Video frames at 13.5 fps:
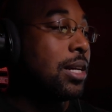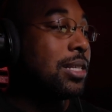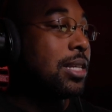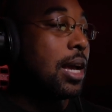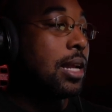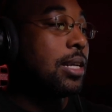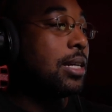
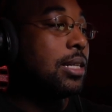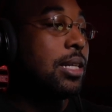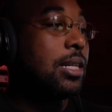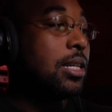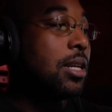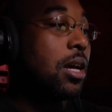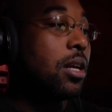technically
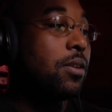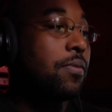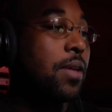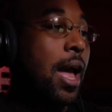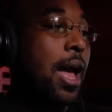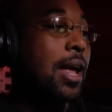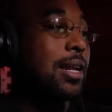none of
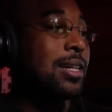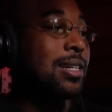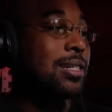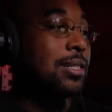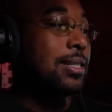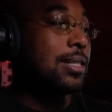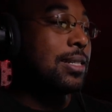that
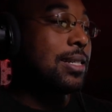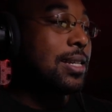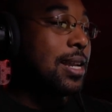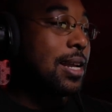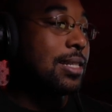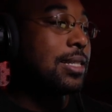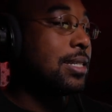is
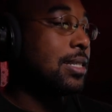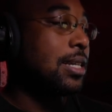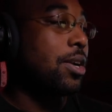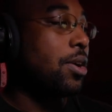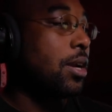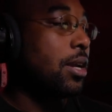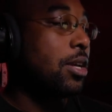necessary.